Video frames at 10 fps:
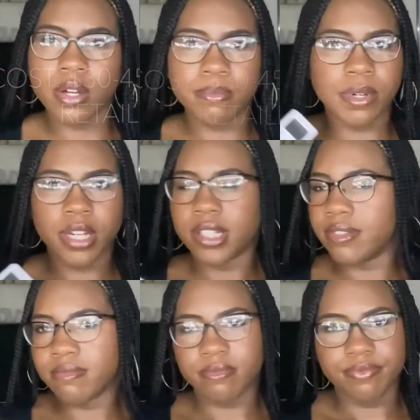
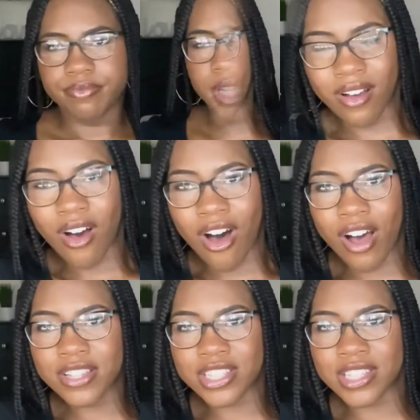But yeah,
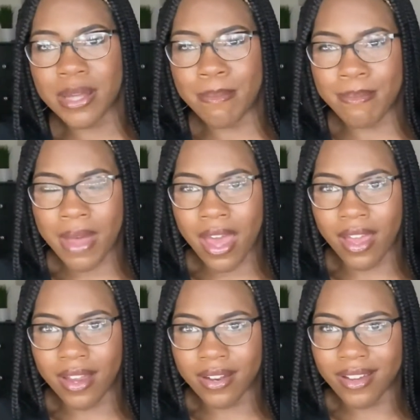on to the
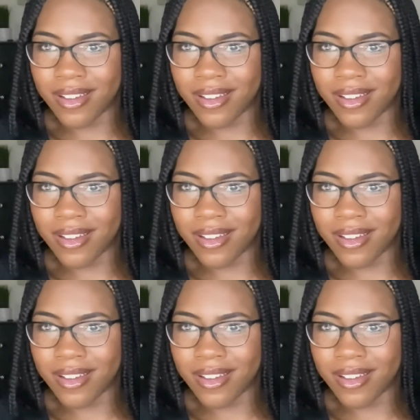main